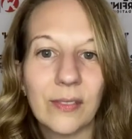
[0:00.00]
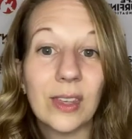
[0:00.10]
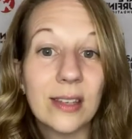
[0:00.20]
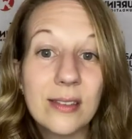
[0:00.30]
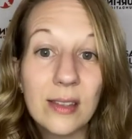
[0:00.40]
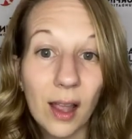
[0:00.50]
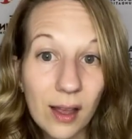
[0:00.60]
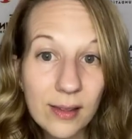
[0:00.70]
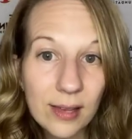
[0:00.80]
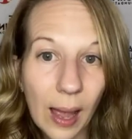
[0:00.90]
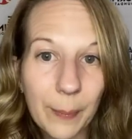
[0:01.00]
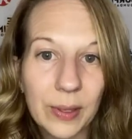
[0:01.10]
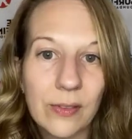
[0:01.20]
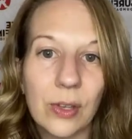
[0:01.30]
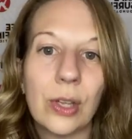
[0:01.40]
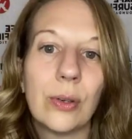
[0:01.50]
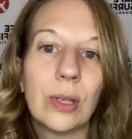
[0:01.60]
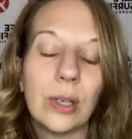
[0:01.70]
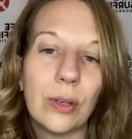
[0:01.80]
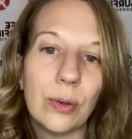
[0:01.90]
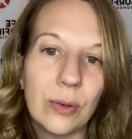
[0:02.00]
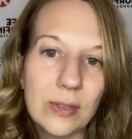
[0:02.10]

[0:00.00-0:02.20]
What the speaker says: if this does happen to you and you